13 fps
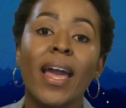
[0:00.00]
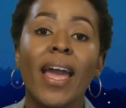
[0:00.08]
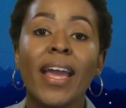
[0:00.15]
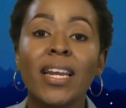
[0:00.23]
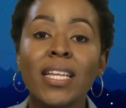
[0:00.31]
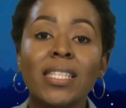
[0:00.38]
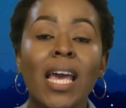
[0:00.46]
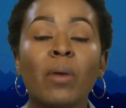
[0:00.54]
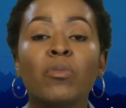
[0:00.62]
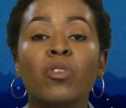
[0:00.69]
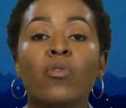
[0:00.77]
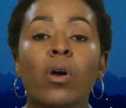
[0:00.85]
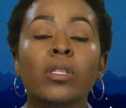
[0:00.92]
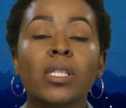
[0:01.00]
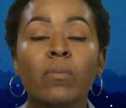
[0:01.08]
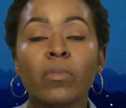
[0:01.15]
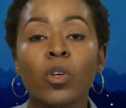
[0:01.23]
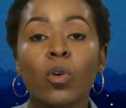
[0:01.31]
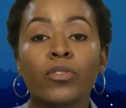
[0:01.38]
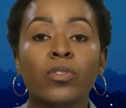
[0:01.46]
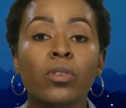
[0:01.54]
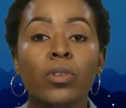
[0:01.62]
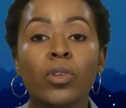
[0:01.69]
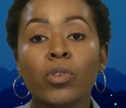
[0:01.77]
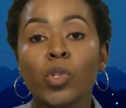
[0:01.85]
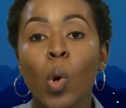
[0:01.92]
Anytime you round something off to the
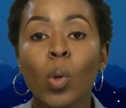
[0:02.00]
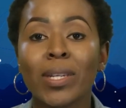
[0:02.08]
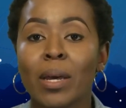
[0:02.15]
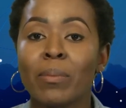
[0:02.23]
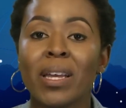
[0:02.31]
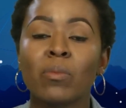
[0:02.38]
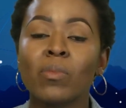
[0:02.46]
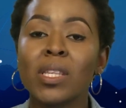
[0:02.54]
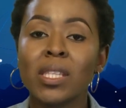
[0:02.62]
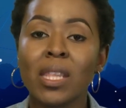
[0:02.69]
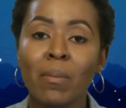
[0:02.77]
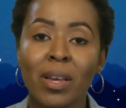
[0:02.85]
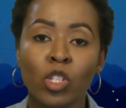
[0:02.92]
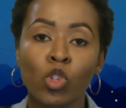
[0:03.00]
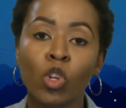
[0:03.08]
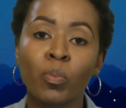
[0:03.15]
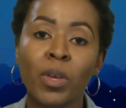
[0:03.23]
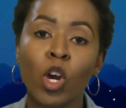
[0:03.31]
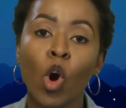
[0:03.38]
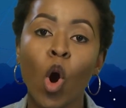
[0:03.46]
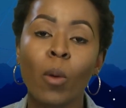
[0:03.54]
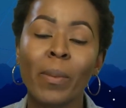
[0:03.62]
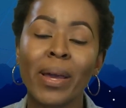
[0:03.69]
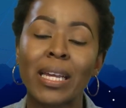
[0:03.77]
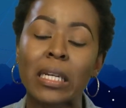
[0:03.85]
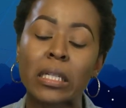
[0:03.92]
nearest whole number, it means there must not be a
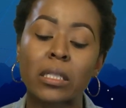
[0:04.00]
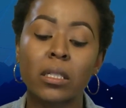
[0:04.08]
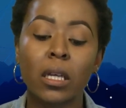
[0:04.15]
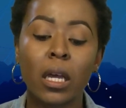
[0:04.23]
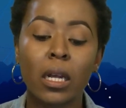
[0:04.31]
comma in it.